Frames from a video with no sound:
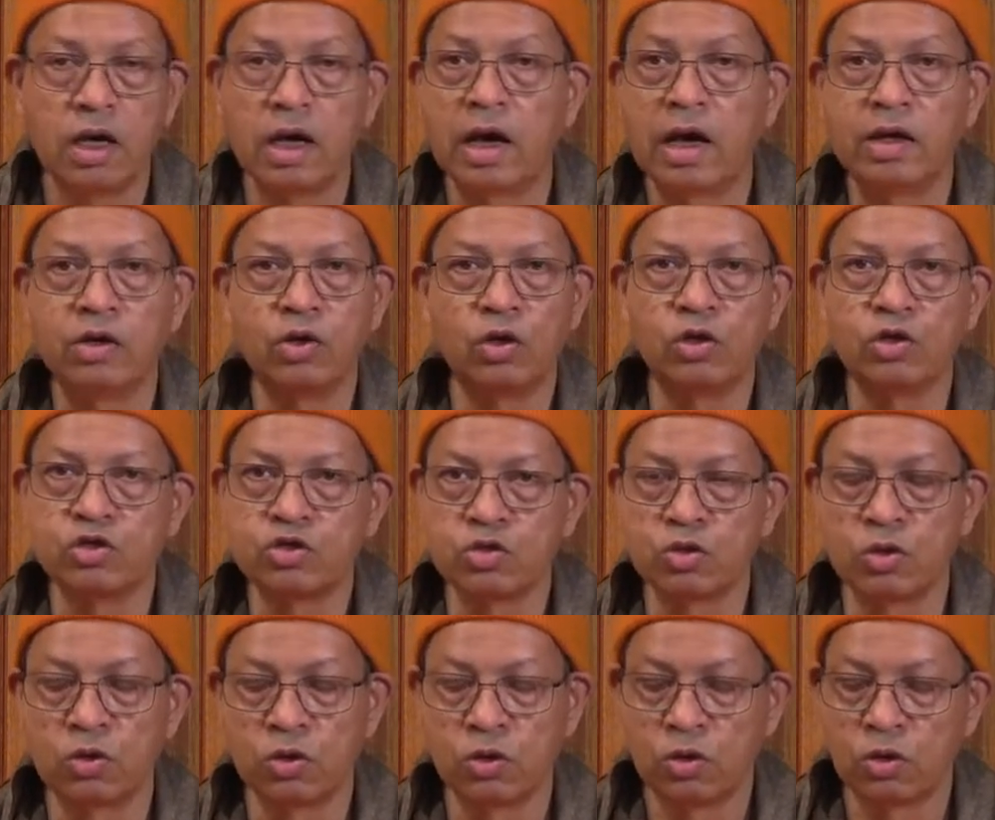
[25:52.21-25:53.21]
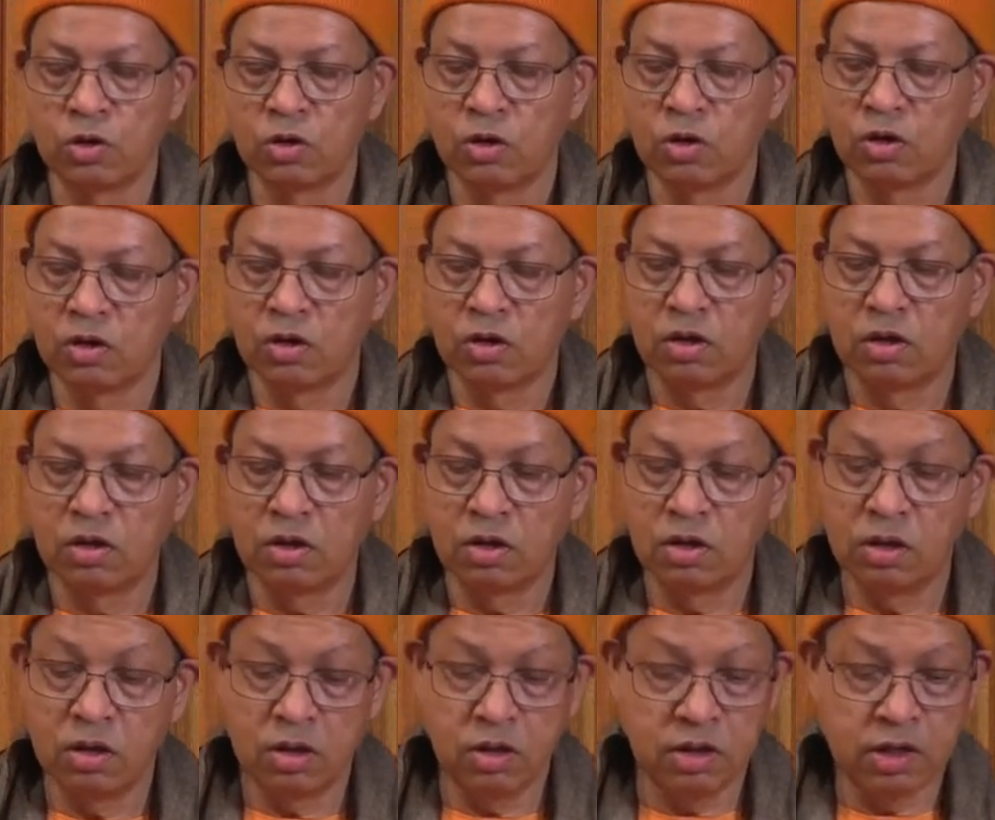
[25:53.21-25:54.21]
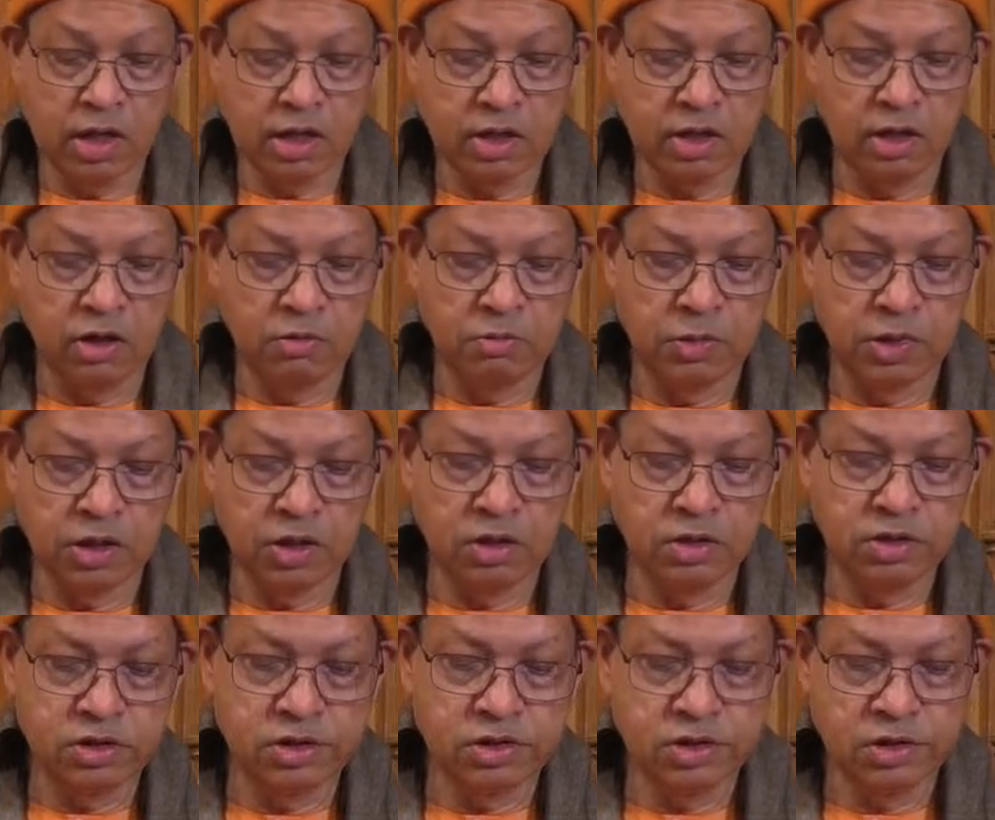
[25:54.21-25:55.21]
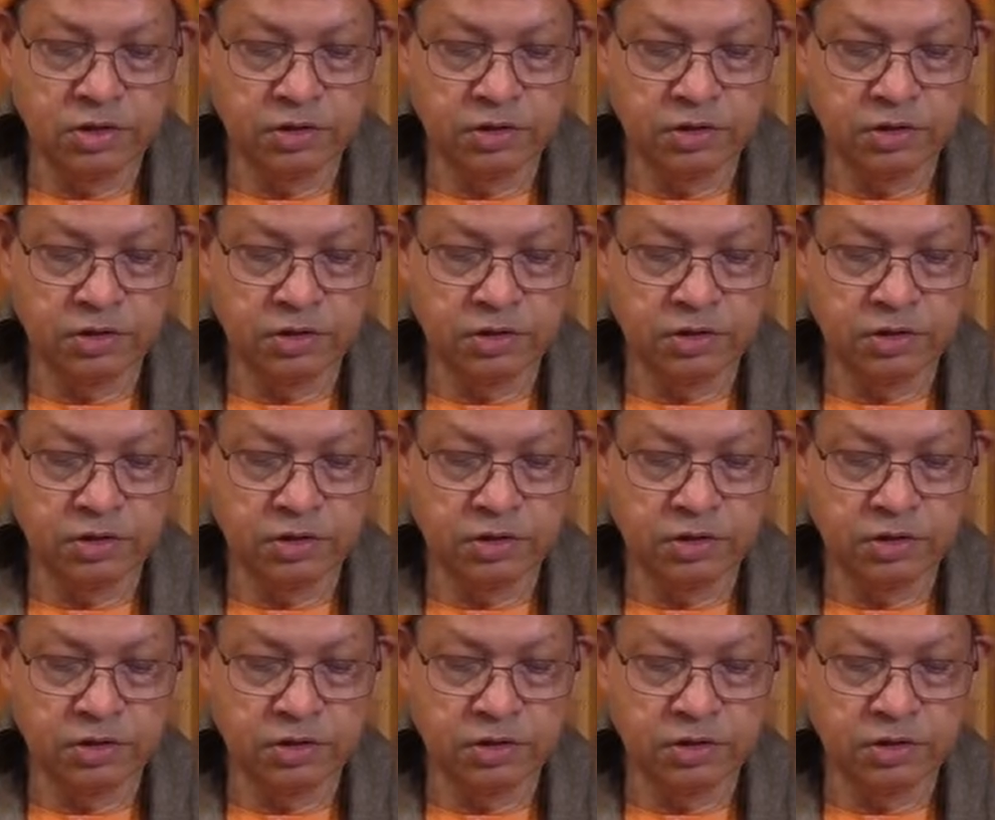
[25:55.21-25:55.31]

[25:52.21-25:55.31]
and also Rakal Maharaj.